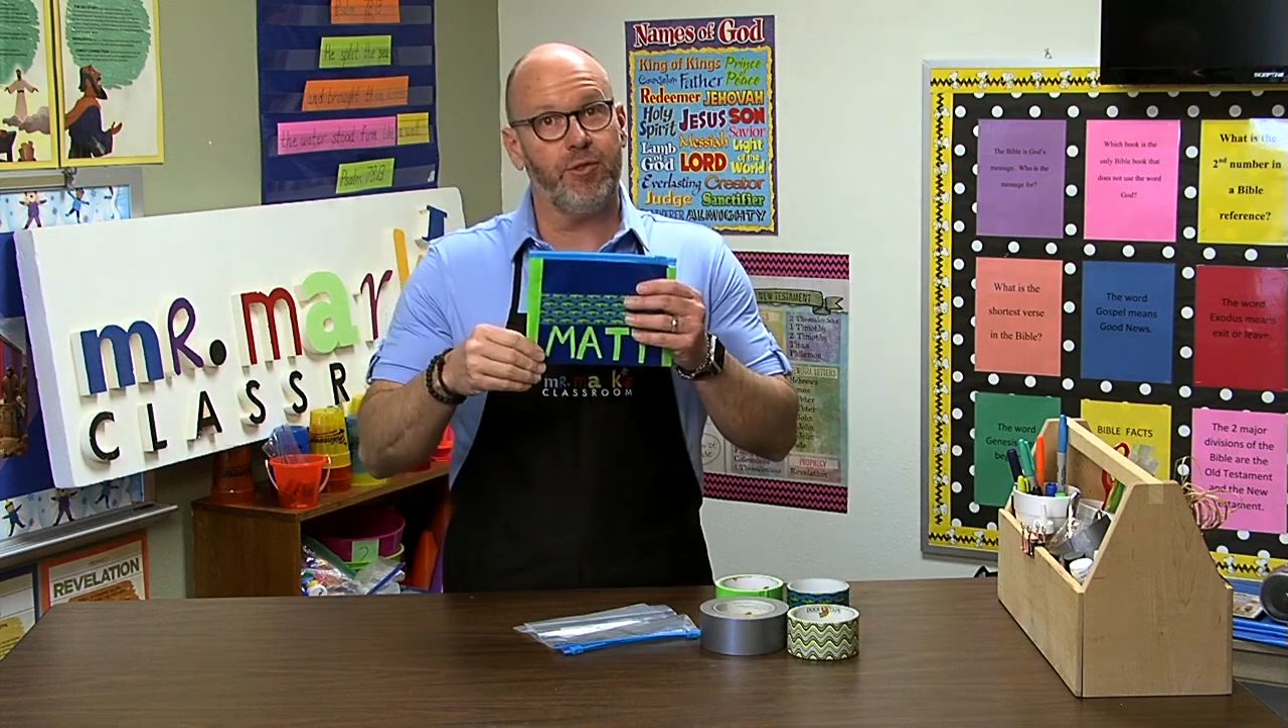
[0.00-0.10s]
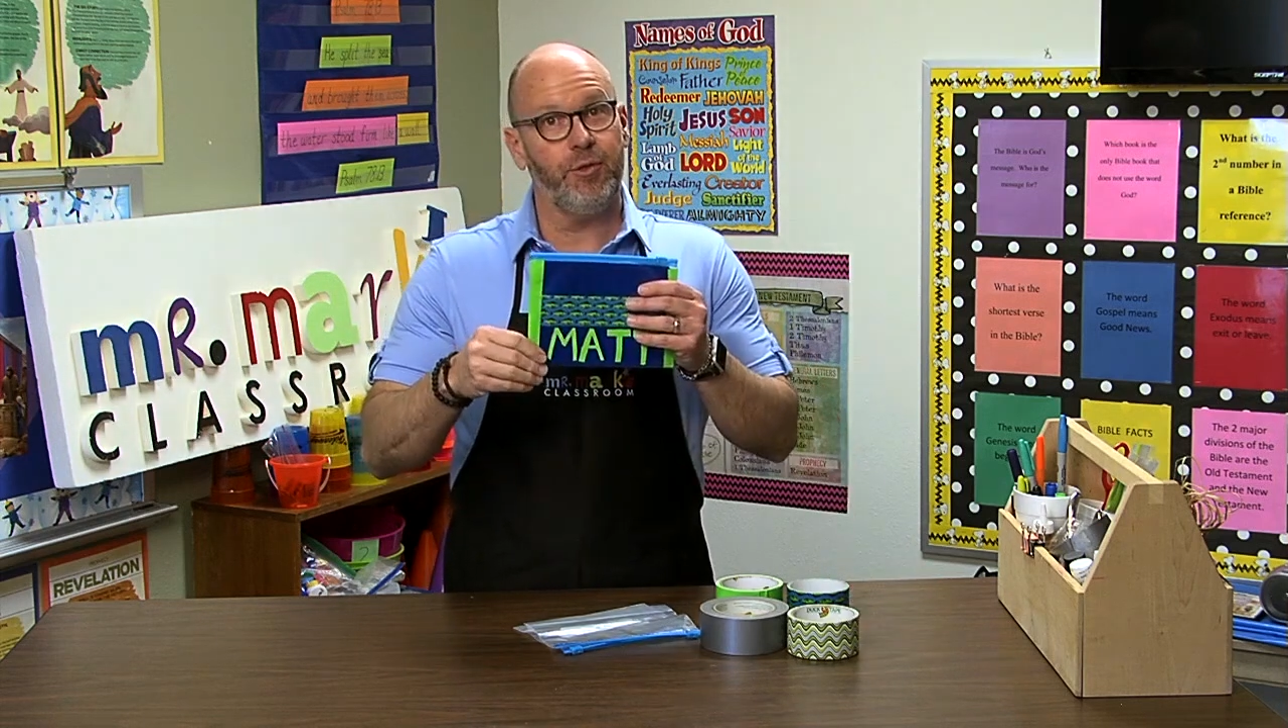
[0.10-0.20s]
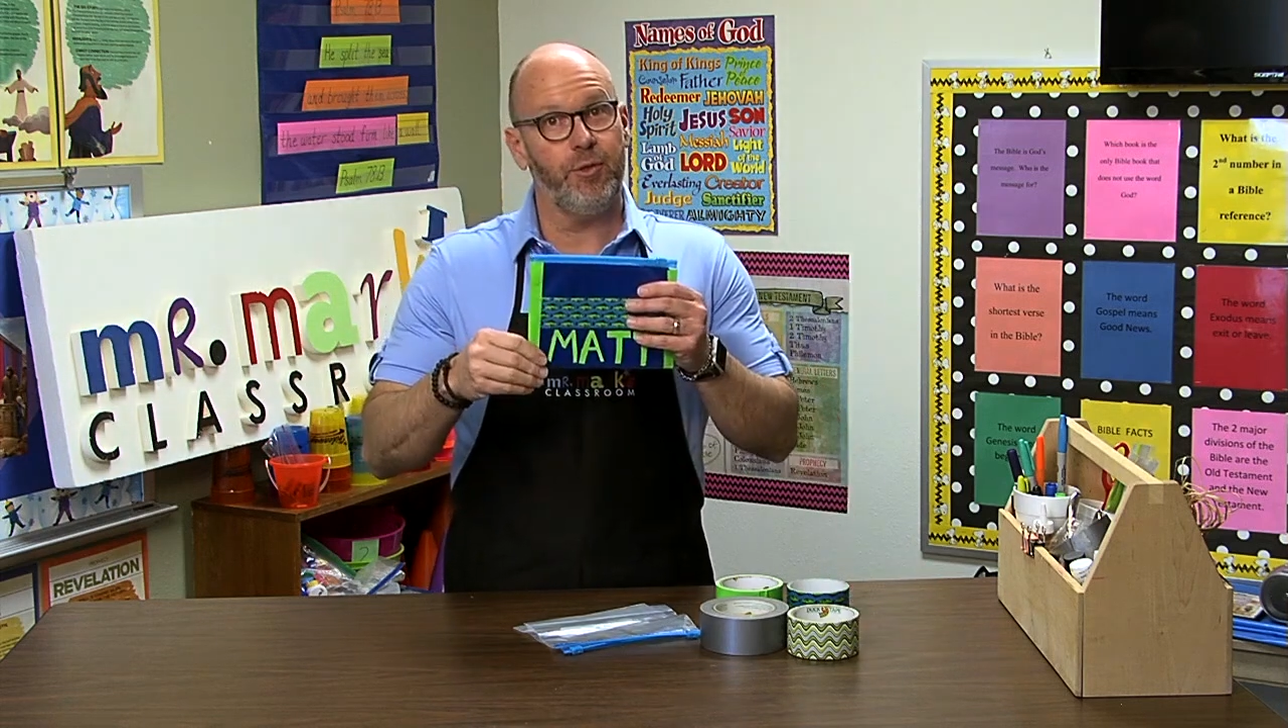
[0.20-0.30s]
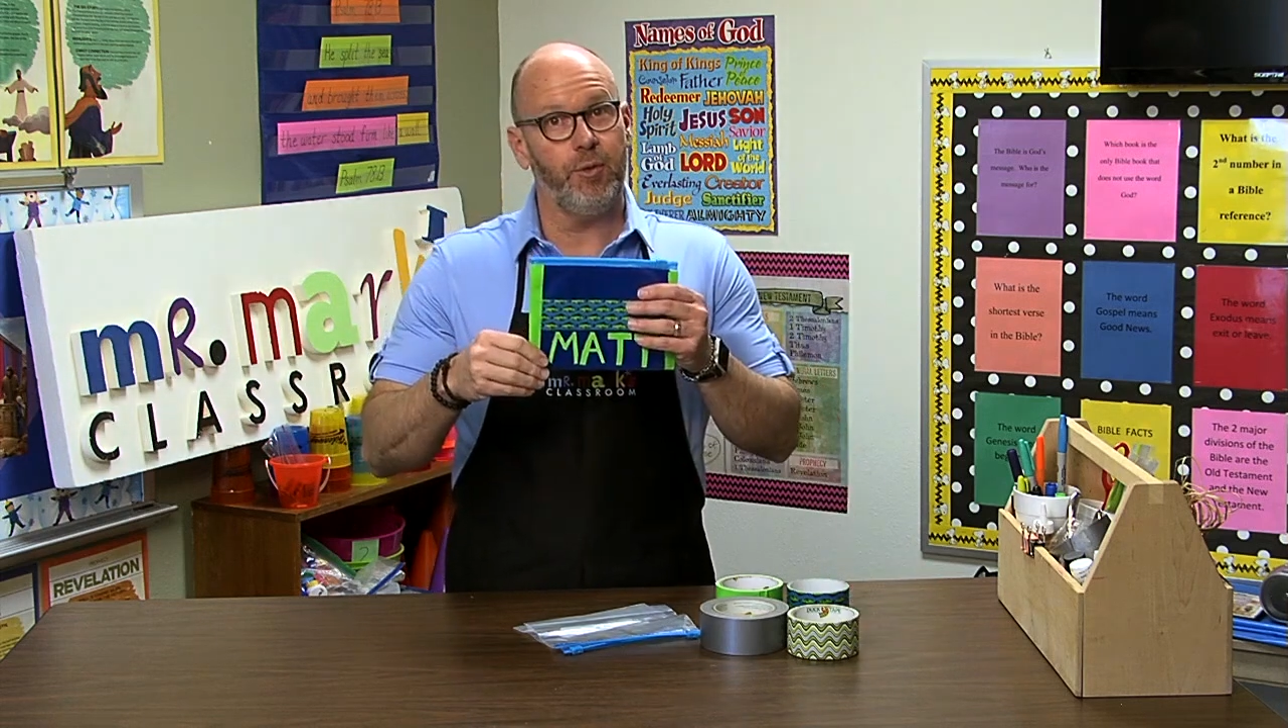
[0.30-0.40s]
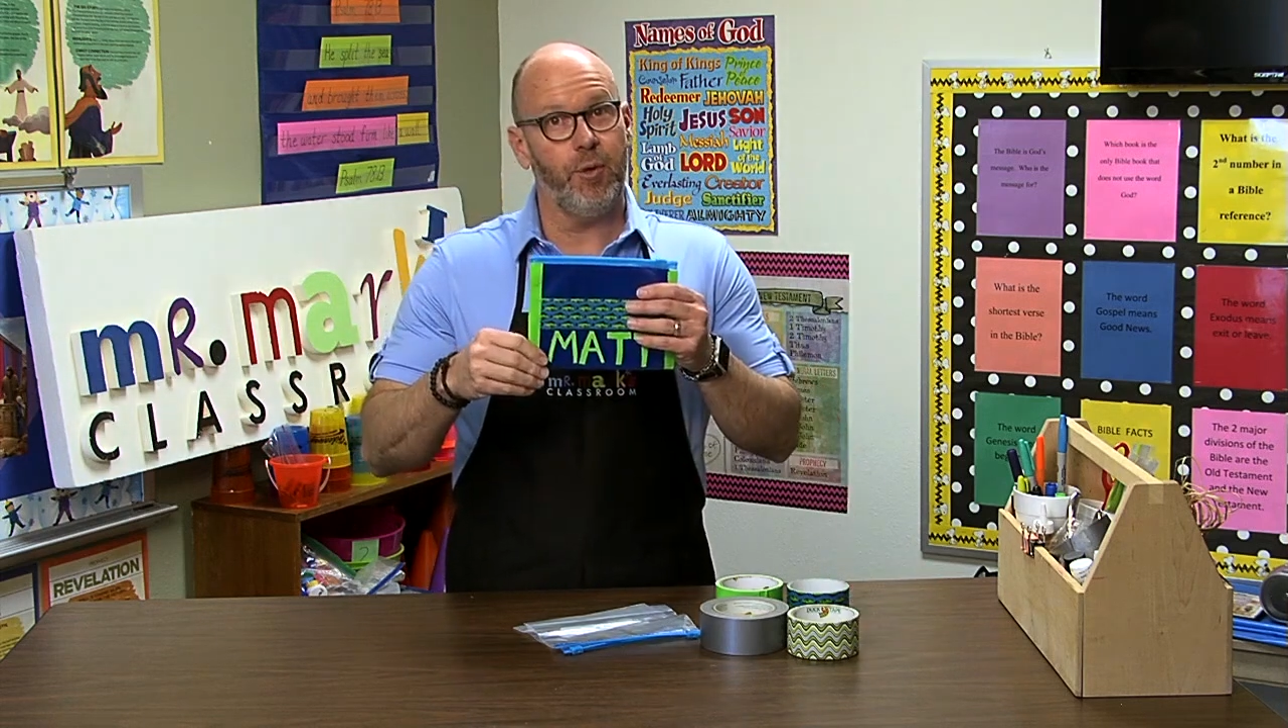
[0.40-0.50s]

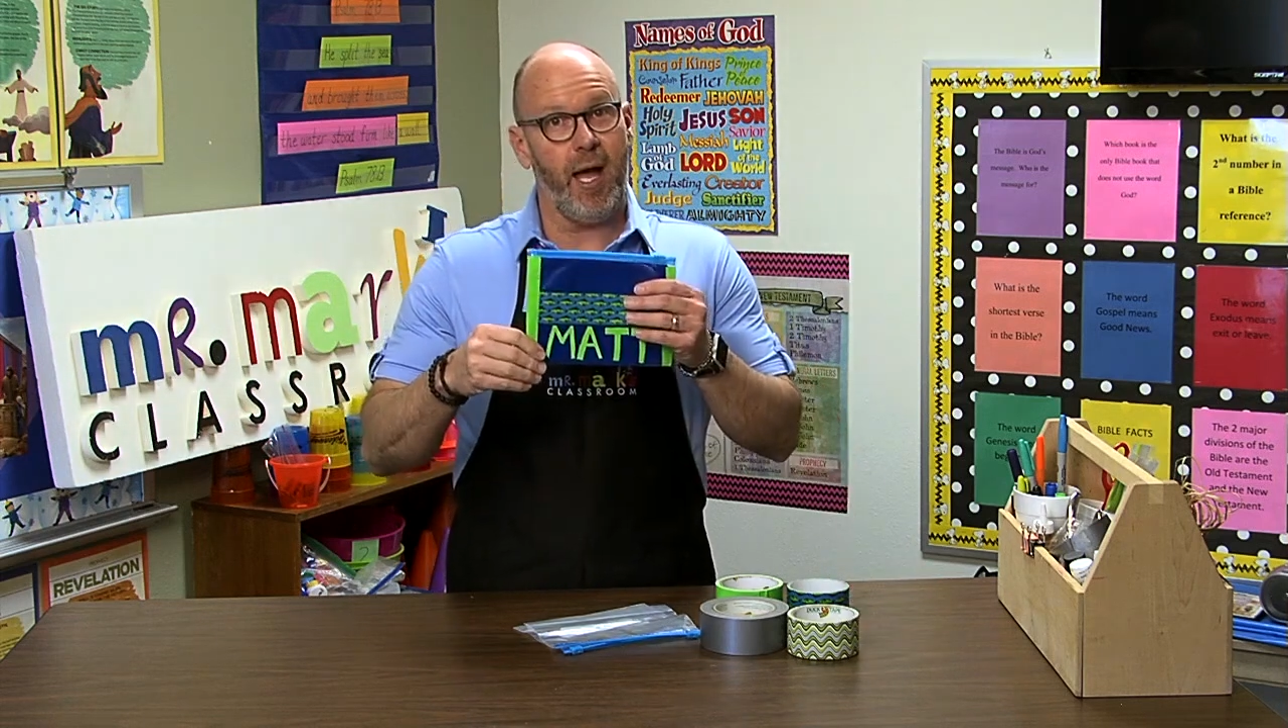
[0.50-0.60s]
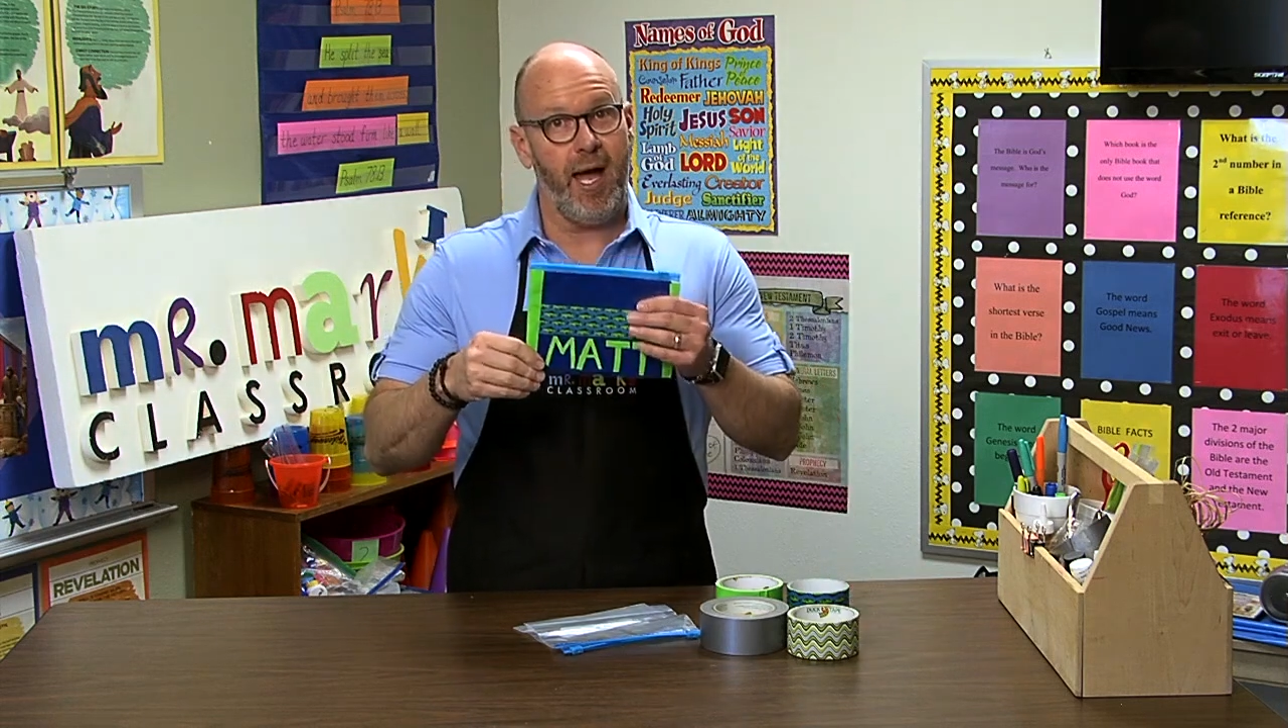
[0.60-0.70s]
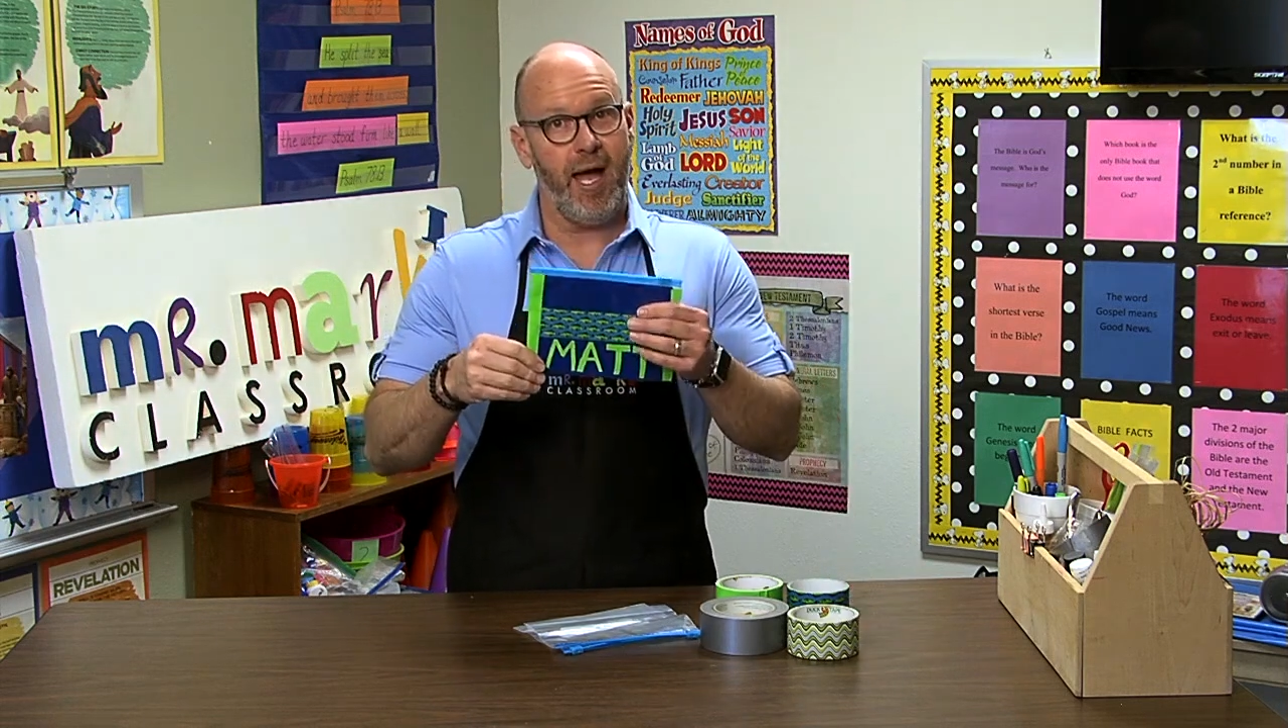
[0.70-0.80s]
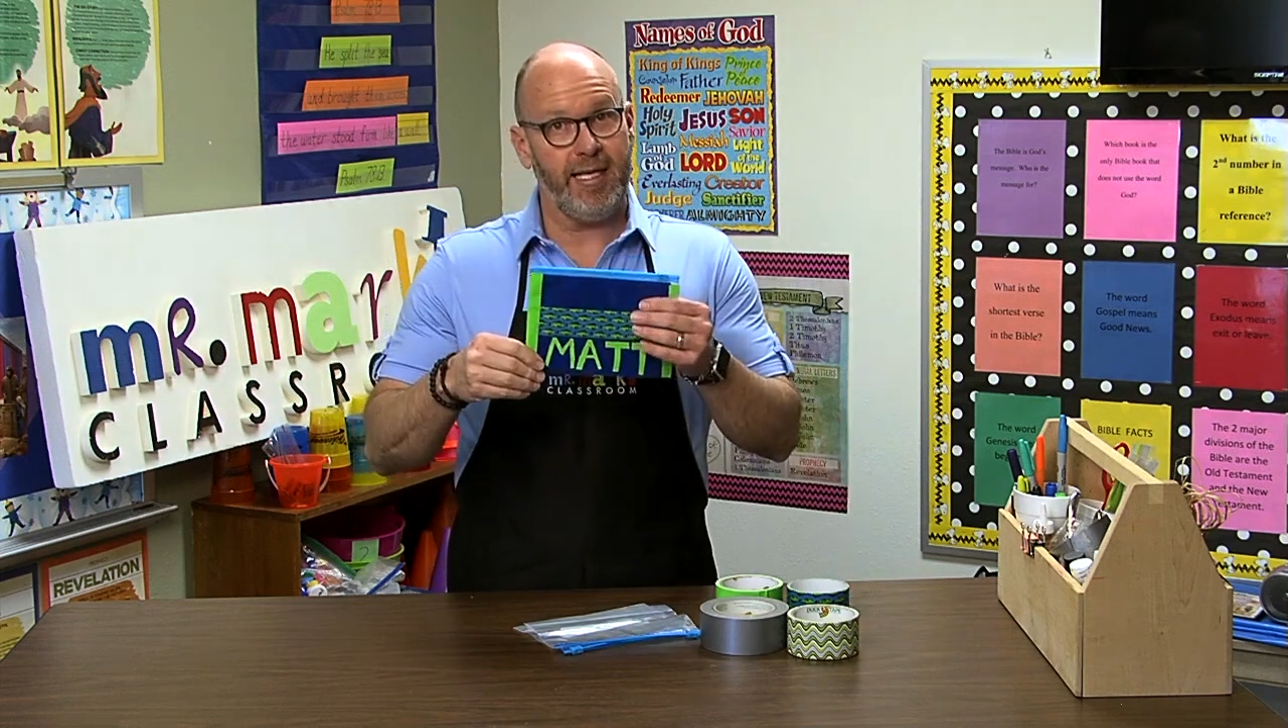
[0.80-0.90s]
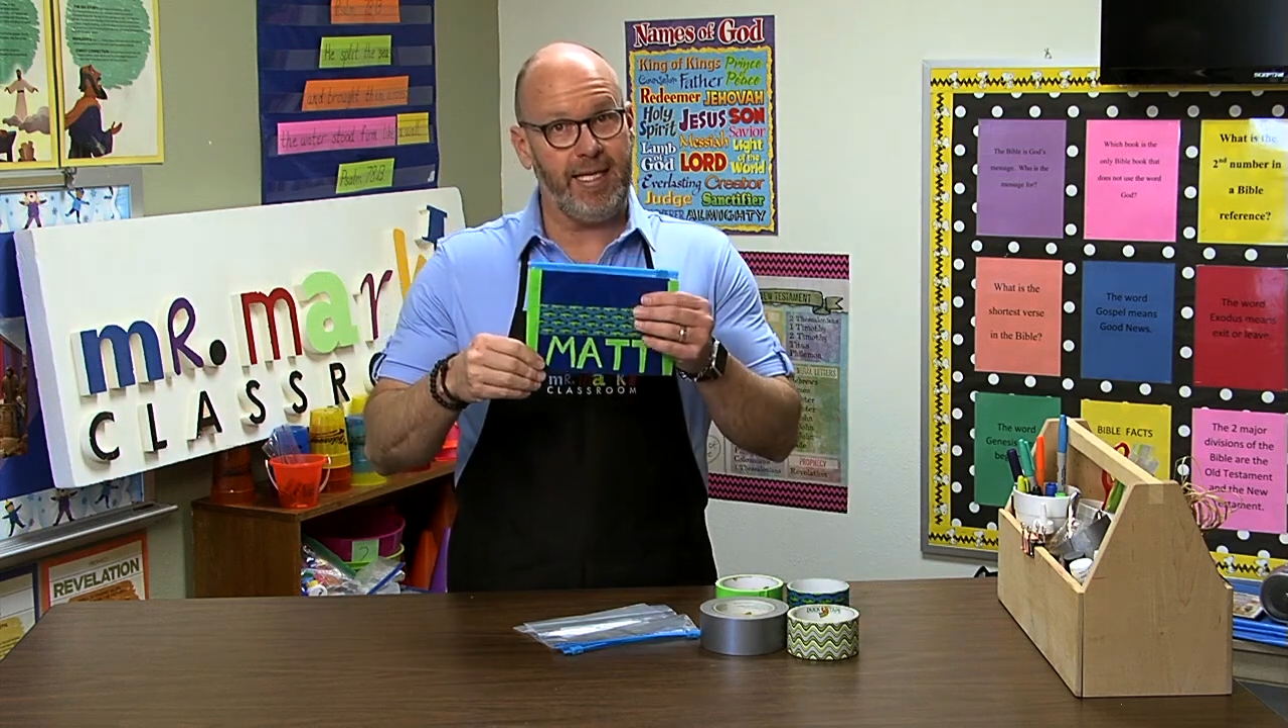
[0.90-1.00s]
to uh,